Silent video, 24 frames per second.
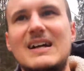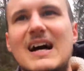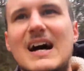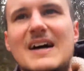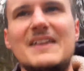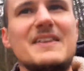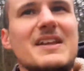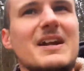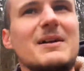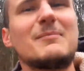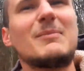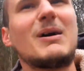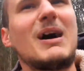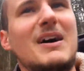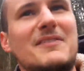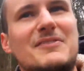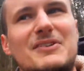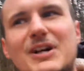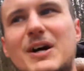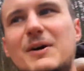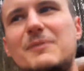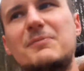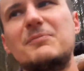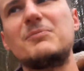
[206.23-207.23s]
And then I might have
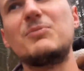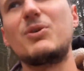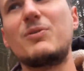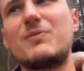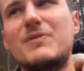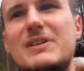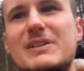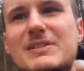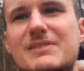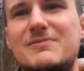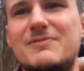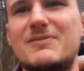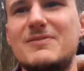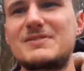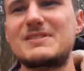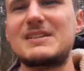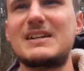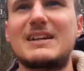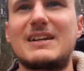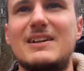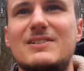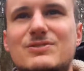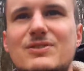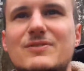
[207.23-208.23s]
a couple more read throughs.
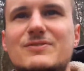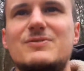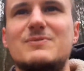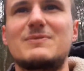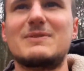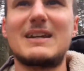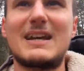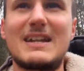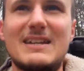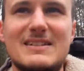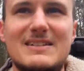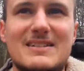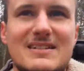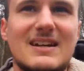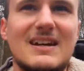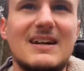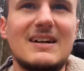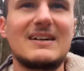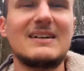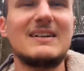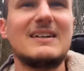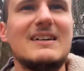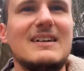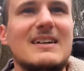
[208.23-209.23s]
Then it goes off to an
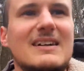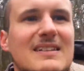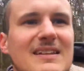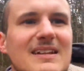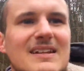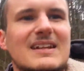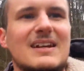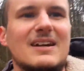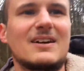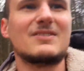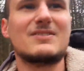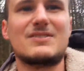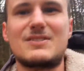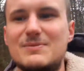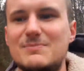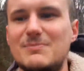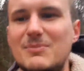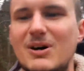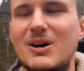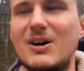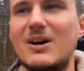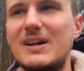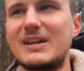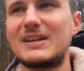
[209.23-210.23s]
editor. Then it goes to
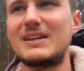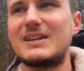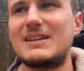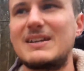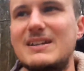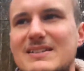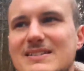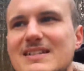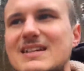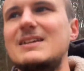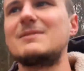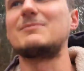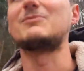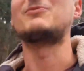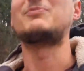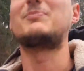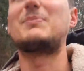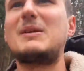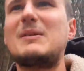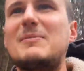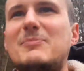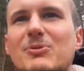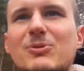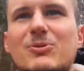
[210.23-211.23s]
my team of
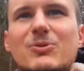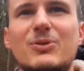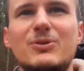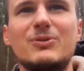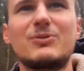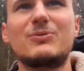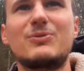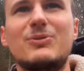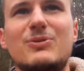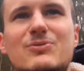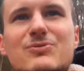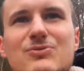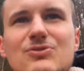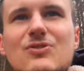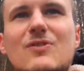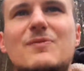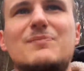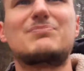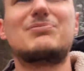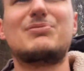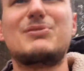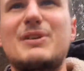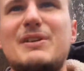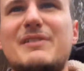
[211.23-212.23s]
people who, who sort
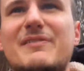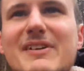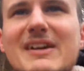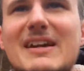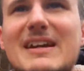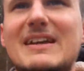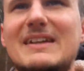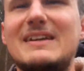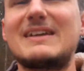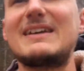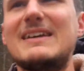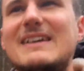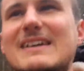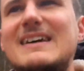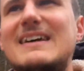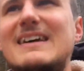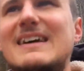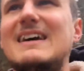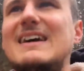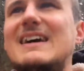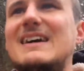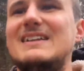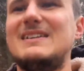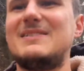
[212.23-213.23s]
of pre-read,
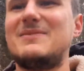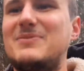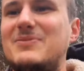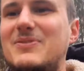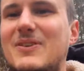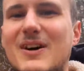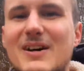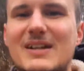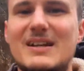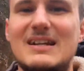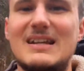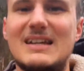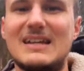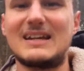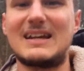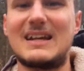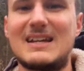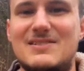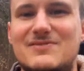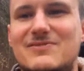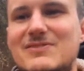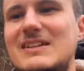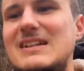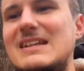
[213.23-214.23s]
and then finally it
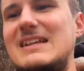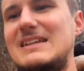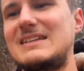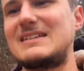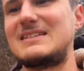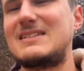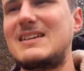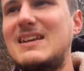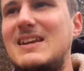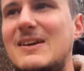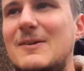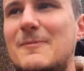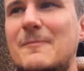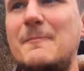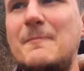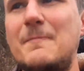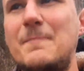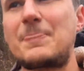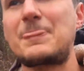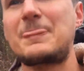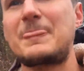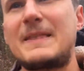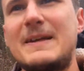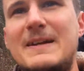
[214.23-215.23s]
gets released.
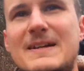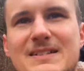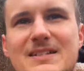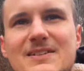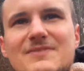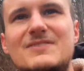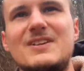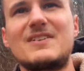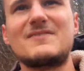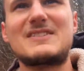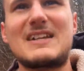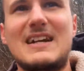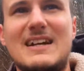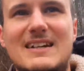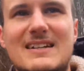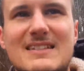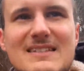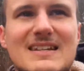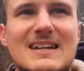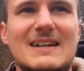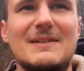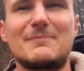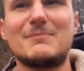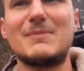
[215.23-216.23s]
Sometimes that can
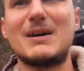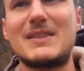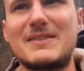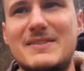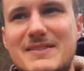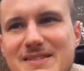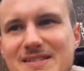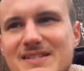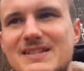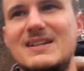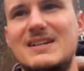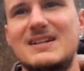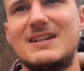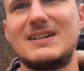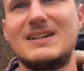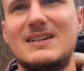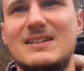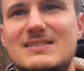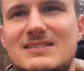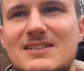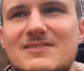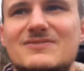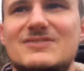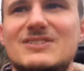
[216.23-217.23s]
take months.
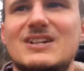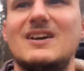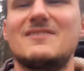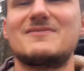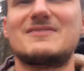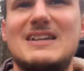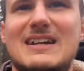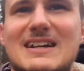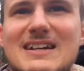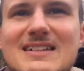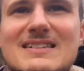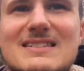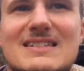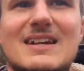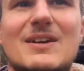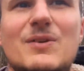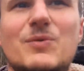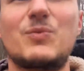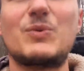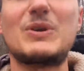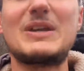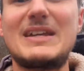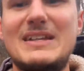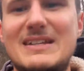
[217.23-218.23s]
Sometimes that can take
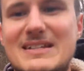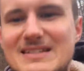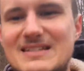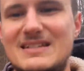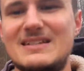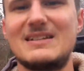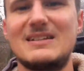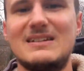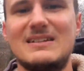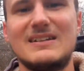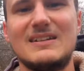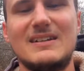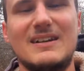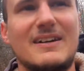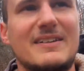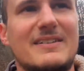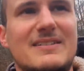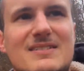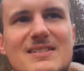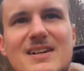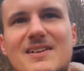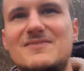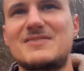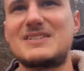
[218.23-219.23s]
weeks.
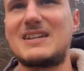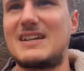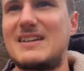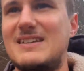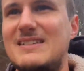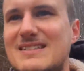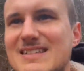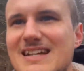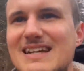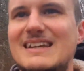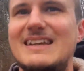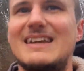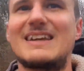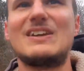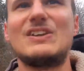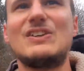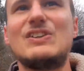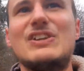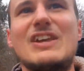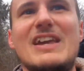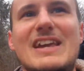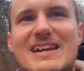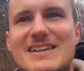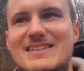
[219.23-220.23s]
Other times that can take
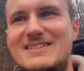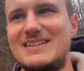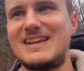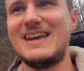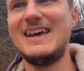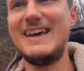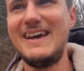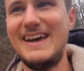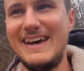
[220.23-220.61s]
years.